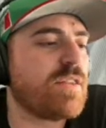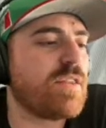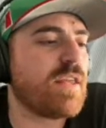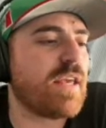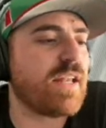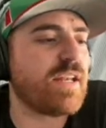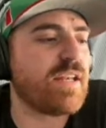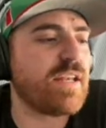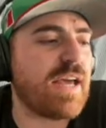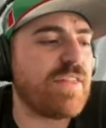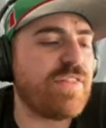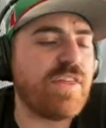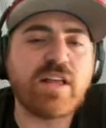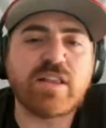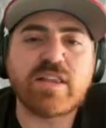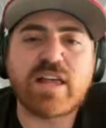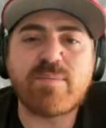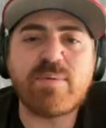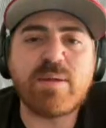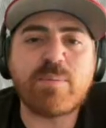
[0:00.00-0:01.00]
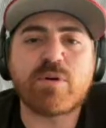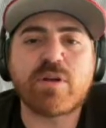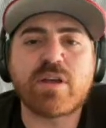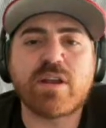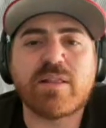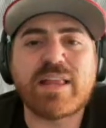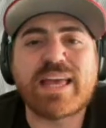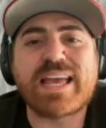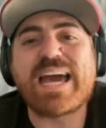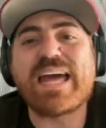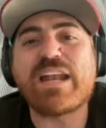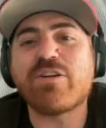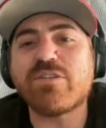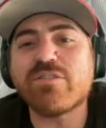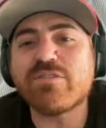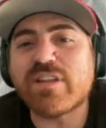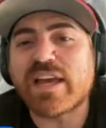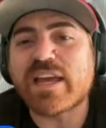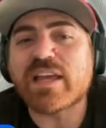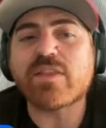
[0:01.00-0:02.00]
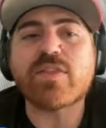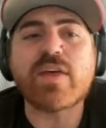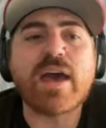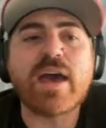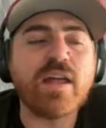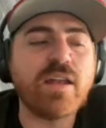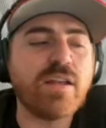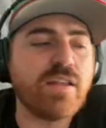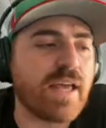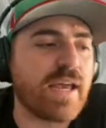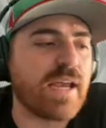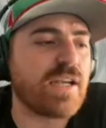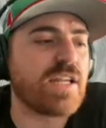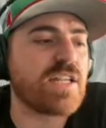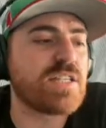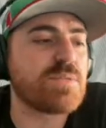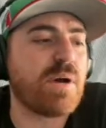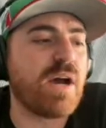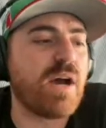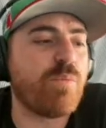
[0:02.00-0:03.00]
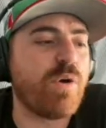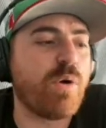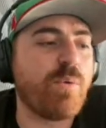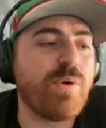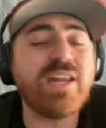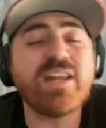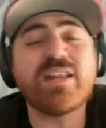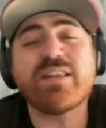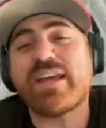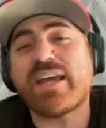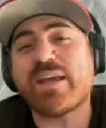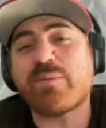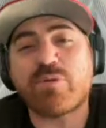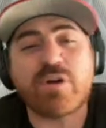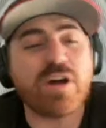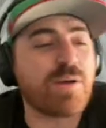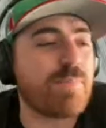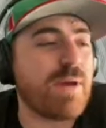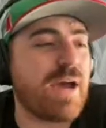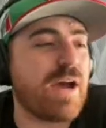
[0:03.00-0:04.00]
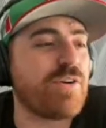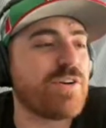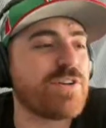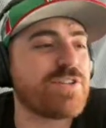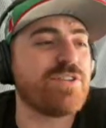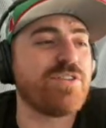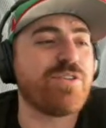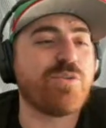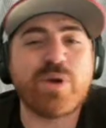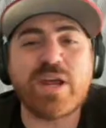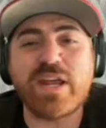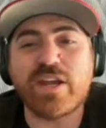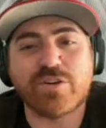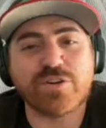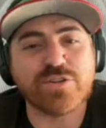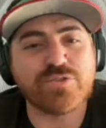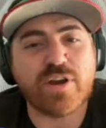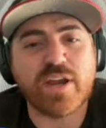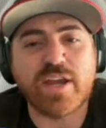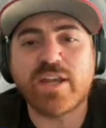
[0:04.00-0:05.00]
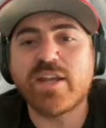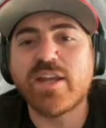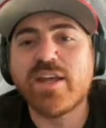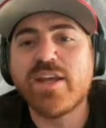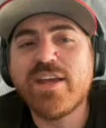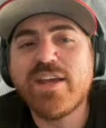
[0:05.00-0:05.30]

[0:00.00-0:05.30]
And I think a lot of people are going to I don't like that landing spot. Well, we didn't like Brock Bowers to the Raiders, right?